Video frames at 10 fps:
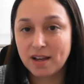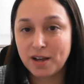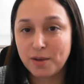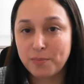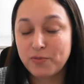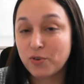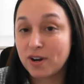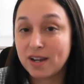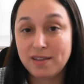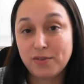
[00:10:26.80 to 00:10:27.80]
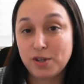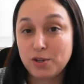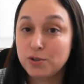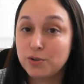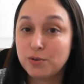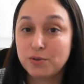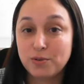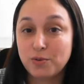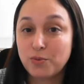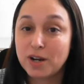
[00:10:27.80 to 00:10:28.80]
um, before I even knew
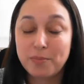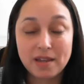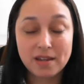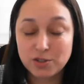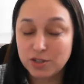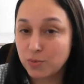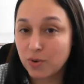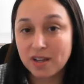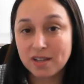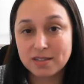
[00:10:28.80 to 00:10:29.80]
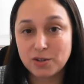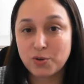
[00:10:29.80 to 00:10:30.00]
what a PhD was